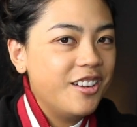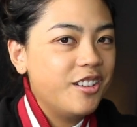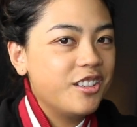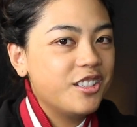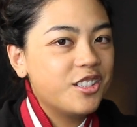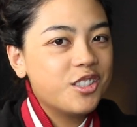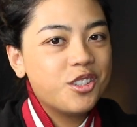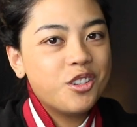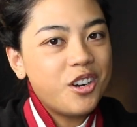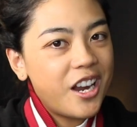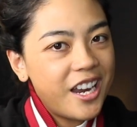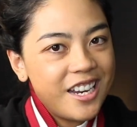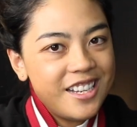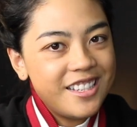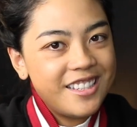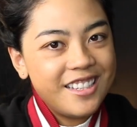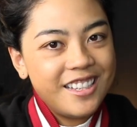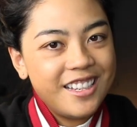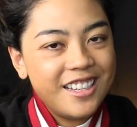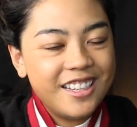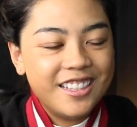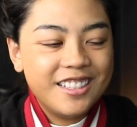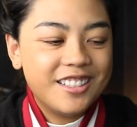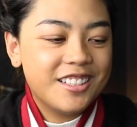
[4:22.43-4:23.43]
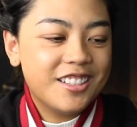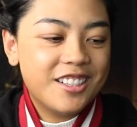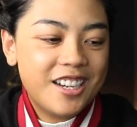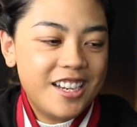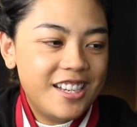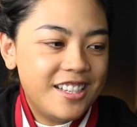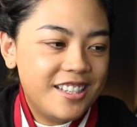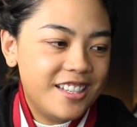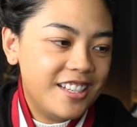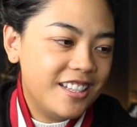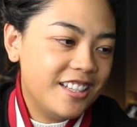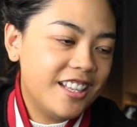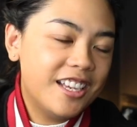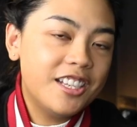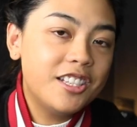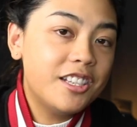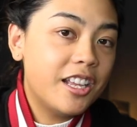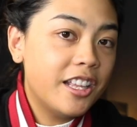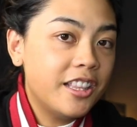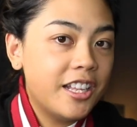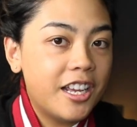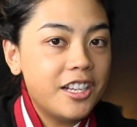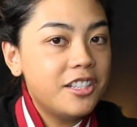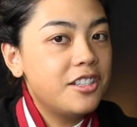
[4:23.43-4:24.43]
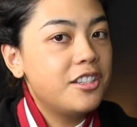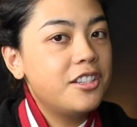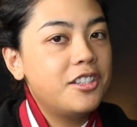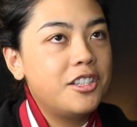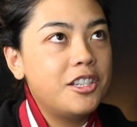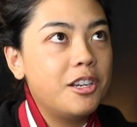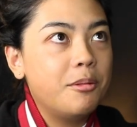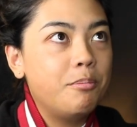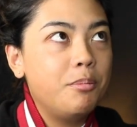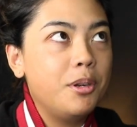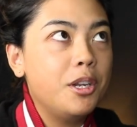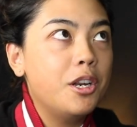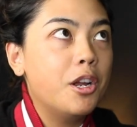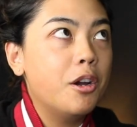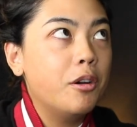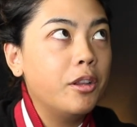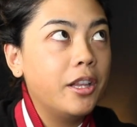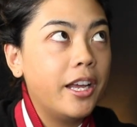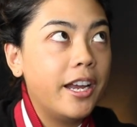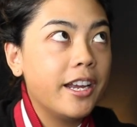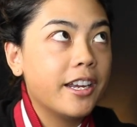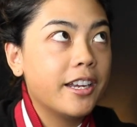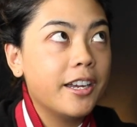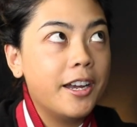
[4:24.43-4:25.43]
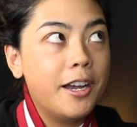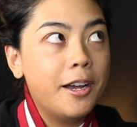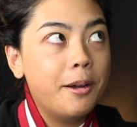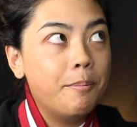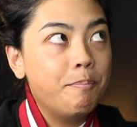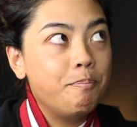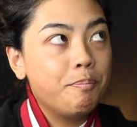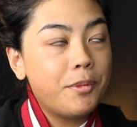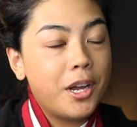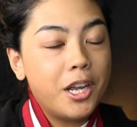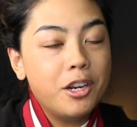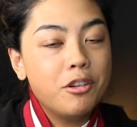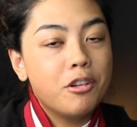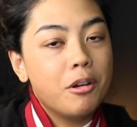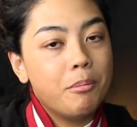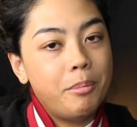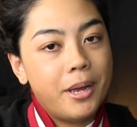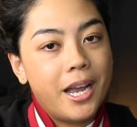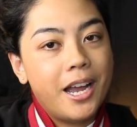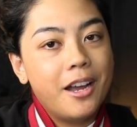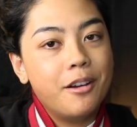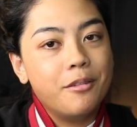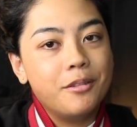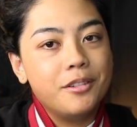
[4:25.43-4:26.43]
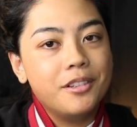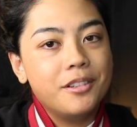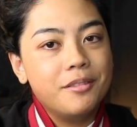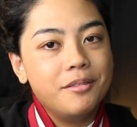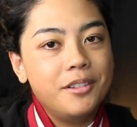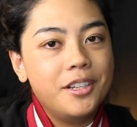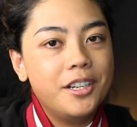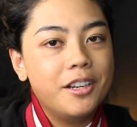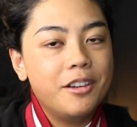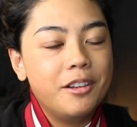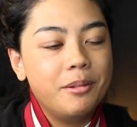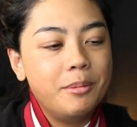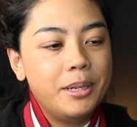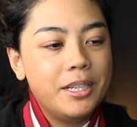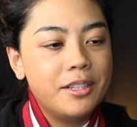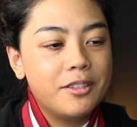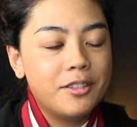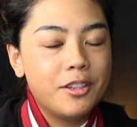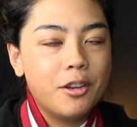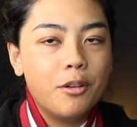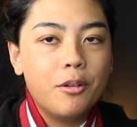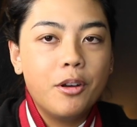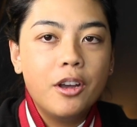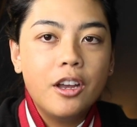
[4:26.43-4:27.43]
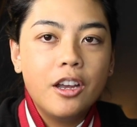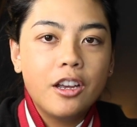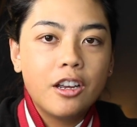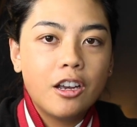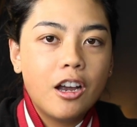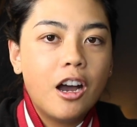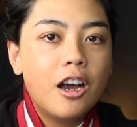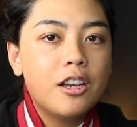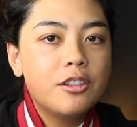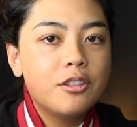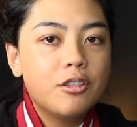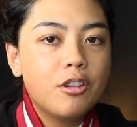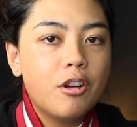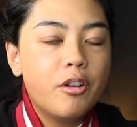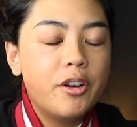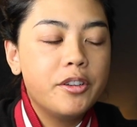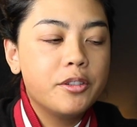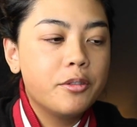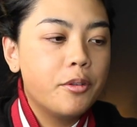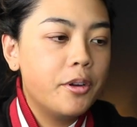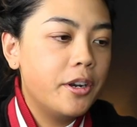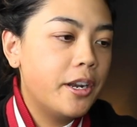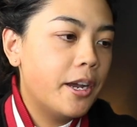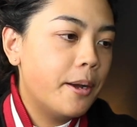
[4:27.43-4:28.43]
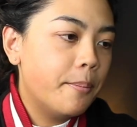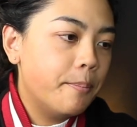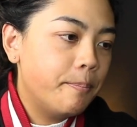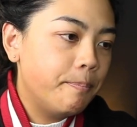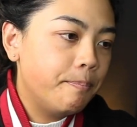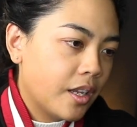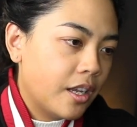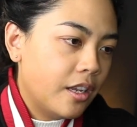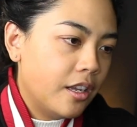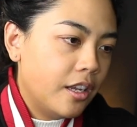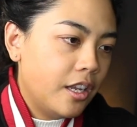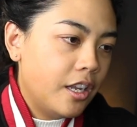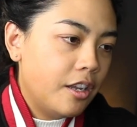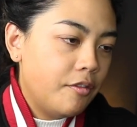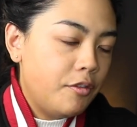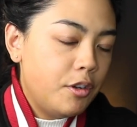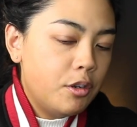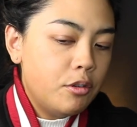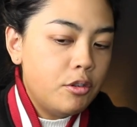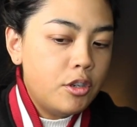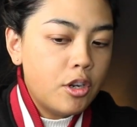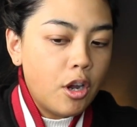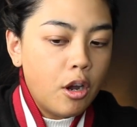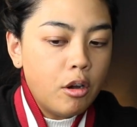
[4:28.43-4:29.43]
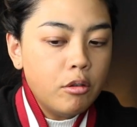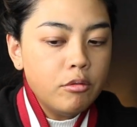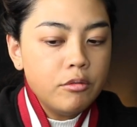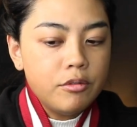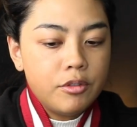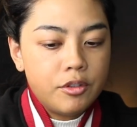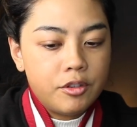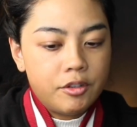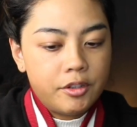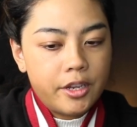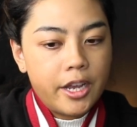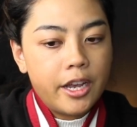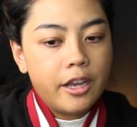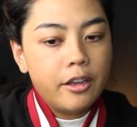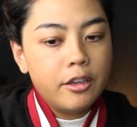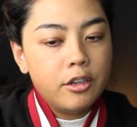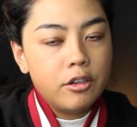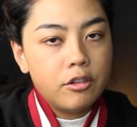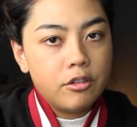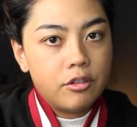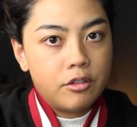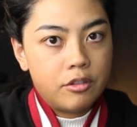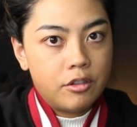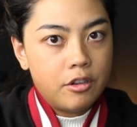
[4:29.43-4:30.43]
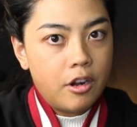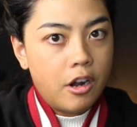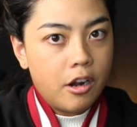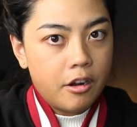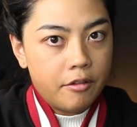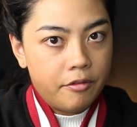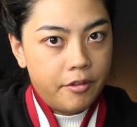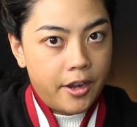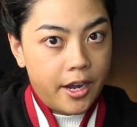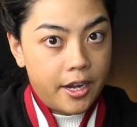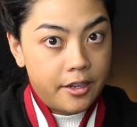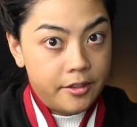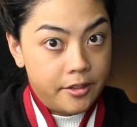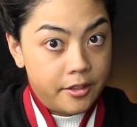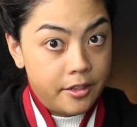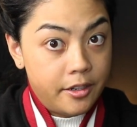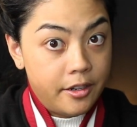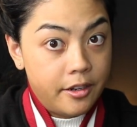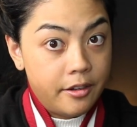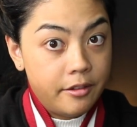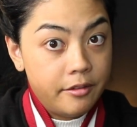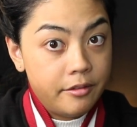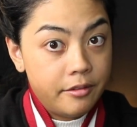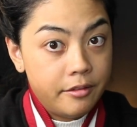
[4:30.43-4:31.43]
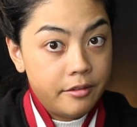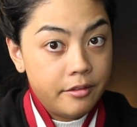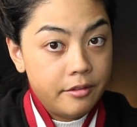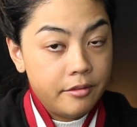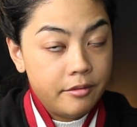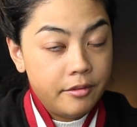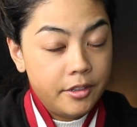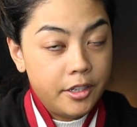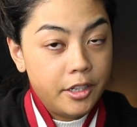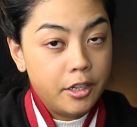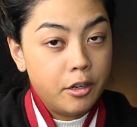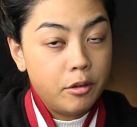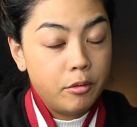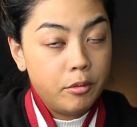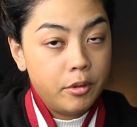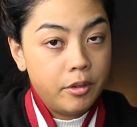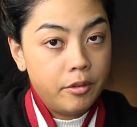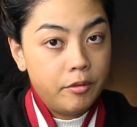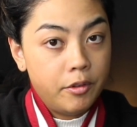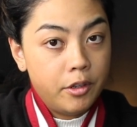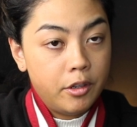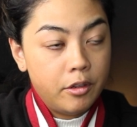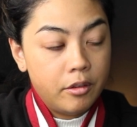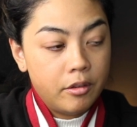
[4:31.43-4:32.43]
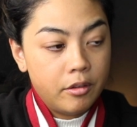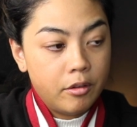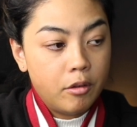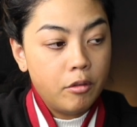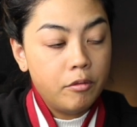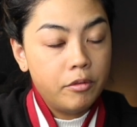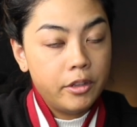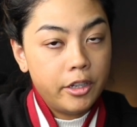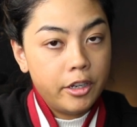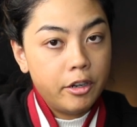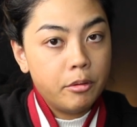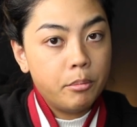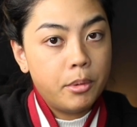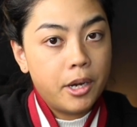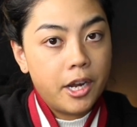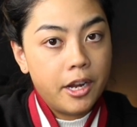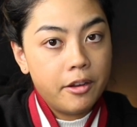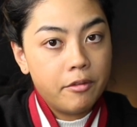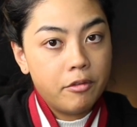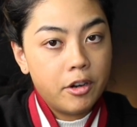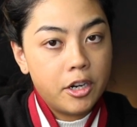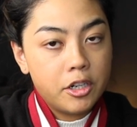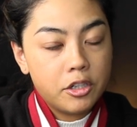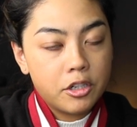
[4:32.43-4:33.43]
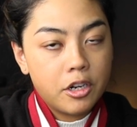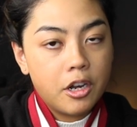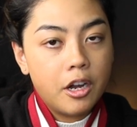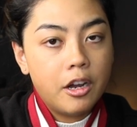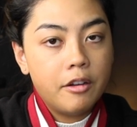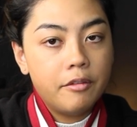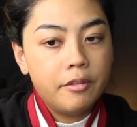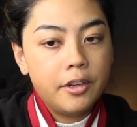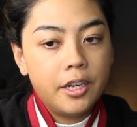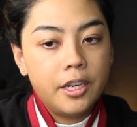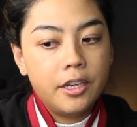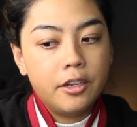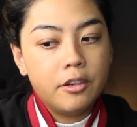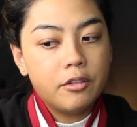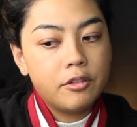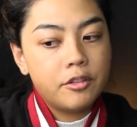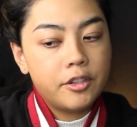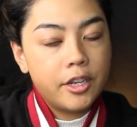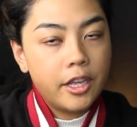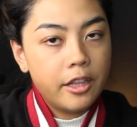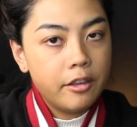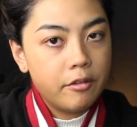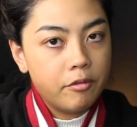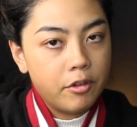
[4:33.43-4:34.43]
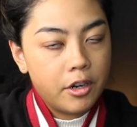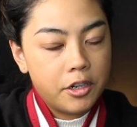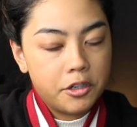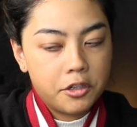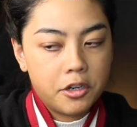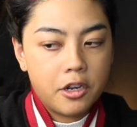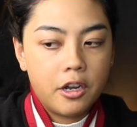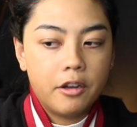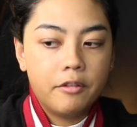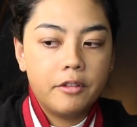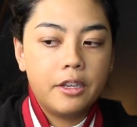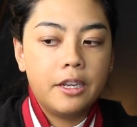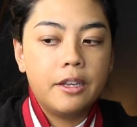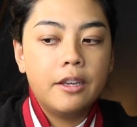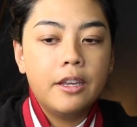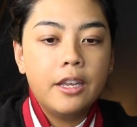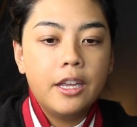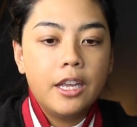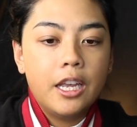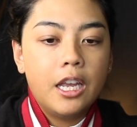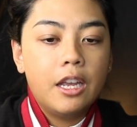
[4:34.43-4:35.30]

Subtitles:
It's crazy. It's crazy. And that's to ship, you know, like under a pound, you know what I mean? So costs are always going up. If you don't sell your stock fast enough, you know, hopefully you're buying fresh coffee and you're selling fresh coffee.